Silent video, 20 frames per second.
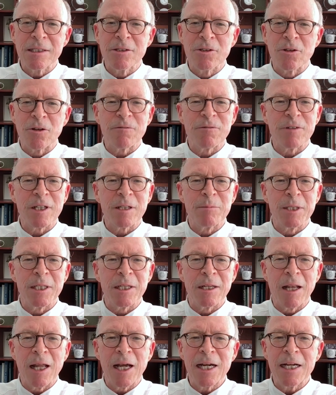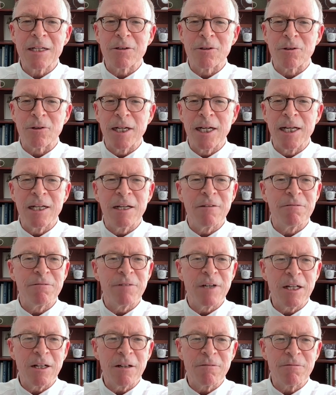neurofilament light or
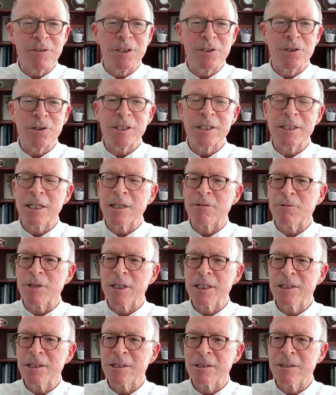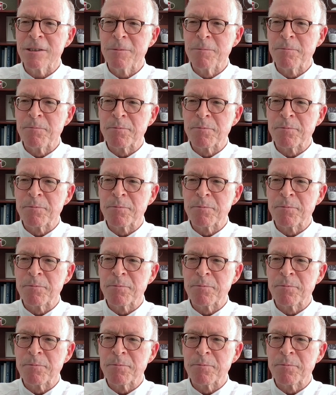NFL for neurodegeneration,